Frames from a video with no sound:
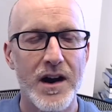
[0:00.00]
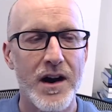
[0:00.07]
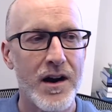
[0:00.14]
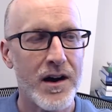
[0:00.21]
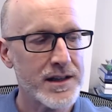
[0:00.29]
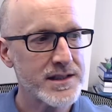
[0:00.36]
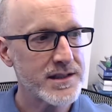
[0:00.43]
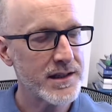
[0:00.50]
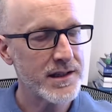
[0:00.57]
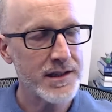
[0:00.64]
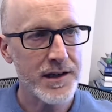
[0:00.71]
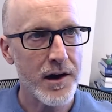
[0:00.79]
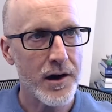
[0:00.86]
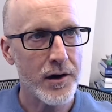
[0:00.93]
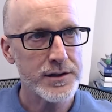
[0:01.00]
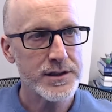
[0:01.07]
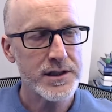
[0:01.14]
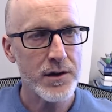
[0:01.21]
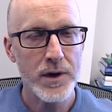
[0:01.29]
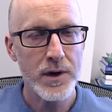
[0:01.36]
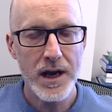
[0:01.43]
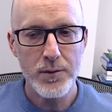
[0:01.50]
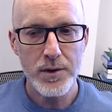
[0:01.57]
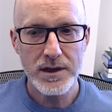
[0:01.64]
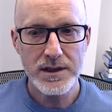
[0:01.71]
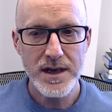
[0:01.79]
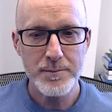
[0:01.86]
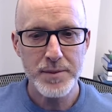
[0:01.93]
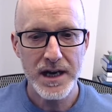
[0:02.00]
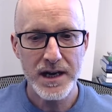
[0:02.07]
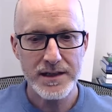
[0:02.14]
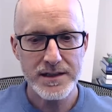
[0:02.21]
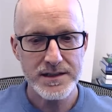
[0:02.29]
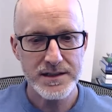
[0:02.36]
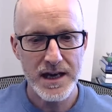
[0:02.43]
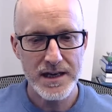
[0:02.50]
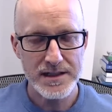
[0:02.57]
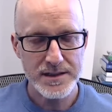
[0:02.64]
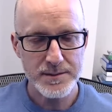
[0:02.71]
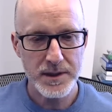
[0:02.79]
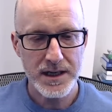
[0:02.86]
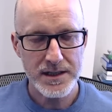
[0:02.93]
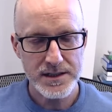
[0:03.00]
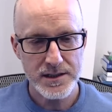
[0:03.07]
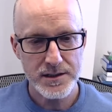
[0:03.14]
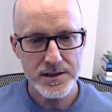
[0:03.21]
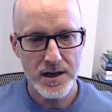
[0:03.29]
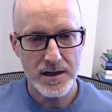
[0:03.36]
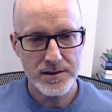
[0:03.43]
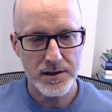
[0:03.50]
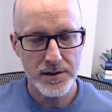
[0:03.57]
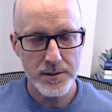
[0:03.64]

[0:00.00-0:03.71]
Honestly, no. So when I worked at banks, yes, because you talk to all